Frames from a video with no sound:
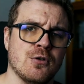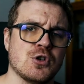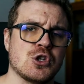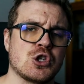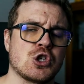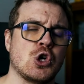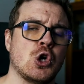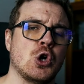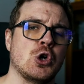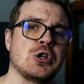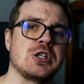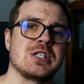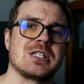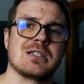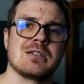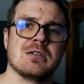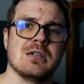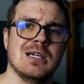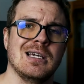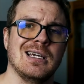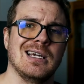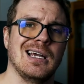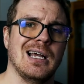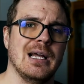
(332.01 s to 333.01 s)
shorts
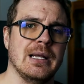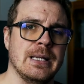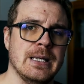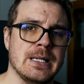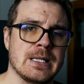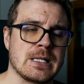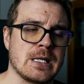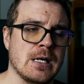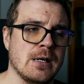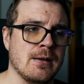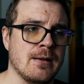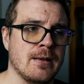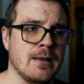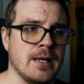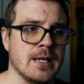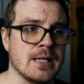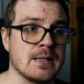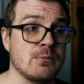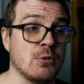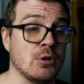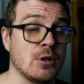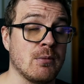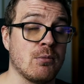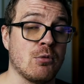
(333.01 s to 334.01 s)
and these kind of
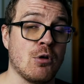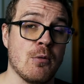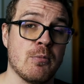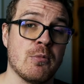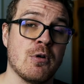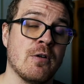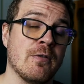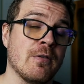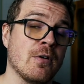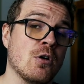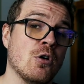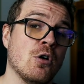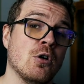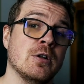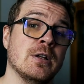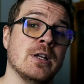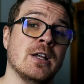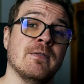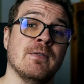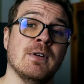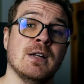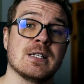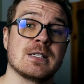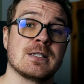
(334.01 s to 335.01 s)
things, but the proper
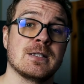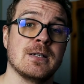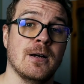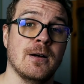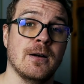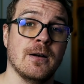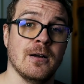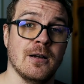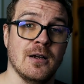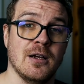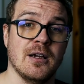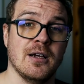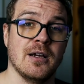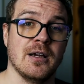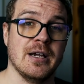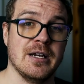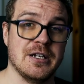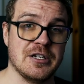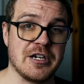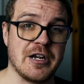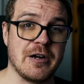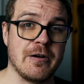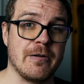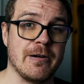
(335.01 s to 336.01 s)
content will start
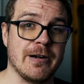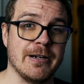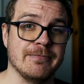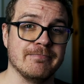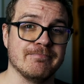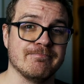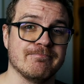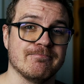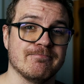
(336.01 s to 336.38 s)
in January.